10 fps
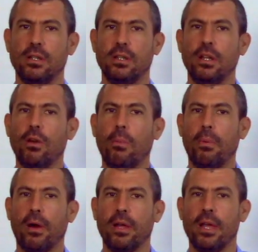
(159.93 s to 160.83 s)

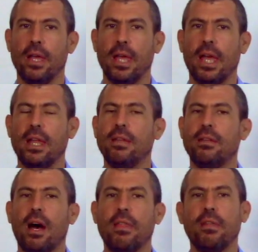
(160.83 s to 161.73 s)
Tilopa. And
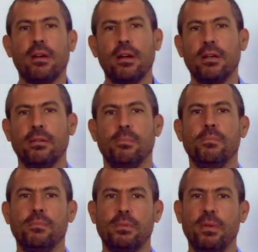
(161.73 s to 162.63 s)
other
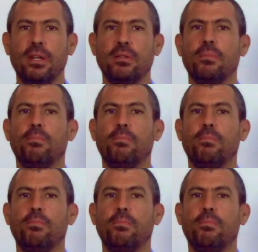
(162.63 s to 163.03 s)
spiritual,